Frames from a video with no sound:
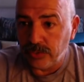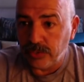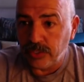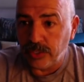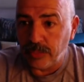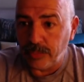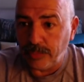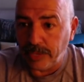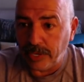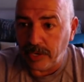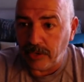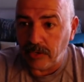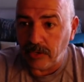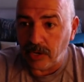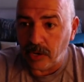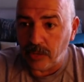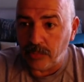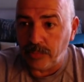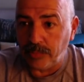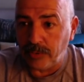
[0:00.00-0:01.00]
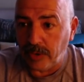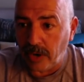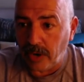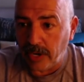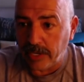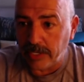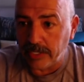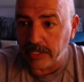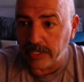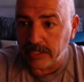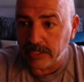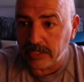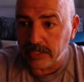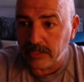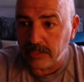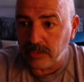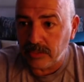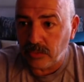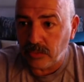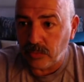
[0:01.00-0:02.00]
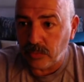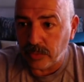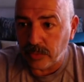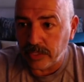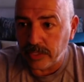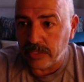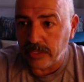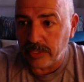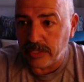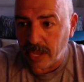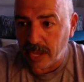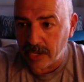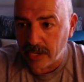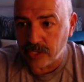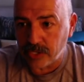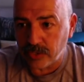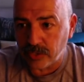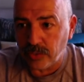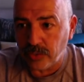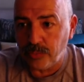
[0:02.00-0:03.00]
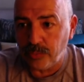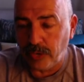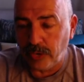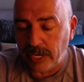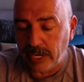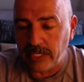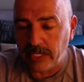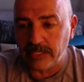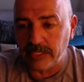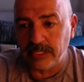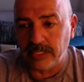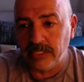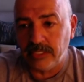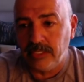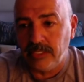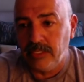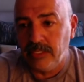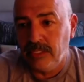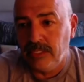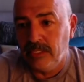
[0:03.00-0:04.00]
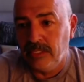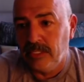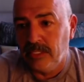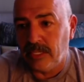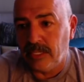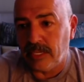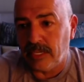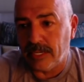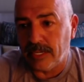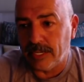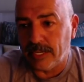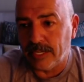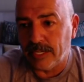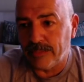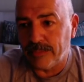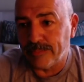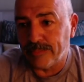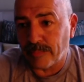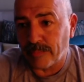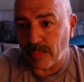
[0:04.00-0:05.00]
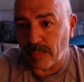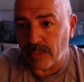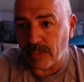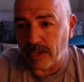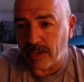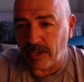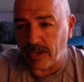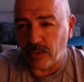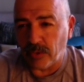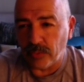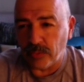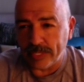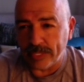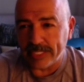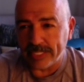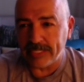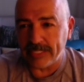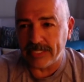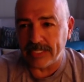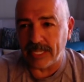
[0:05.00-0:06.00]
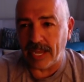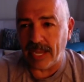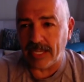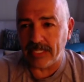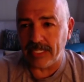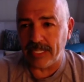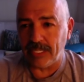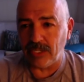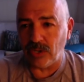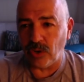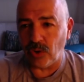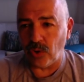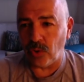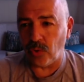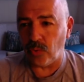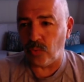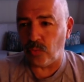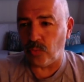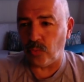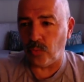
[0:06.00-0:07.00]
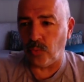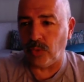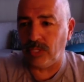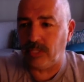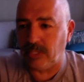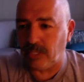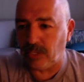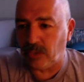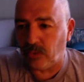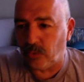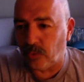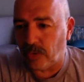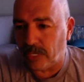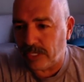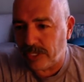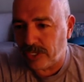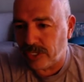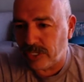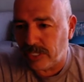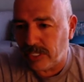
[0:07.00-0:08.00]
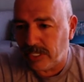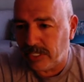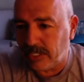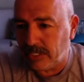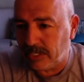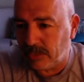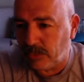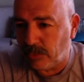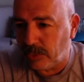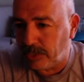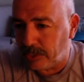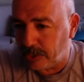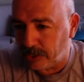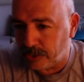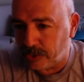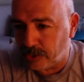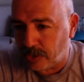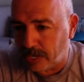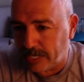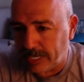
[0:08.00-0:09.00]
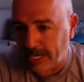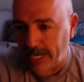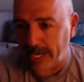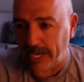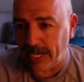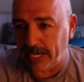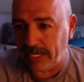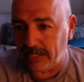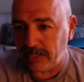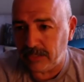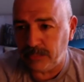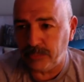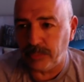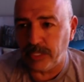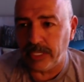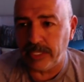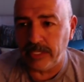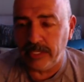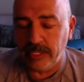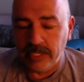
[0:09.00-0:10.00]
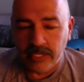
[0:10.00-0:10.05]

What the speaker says: compare our products with national brands? I don't exactly know what you're trying to ask, but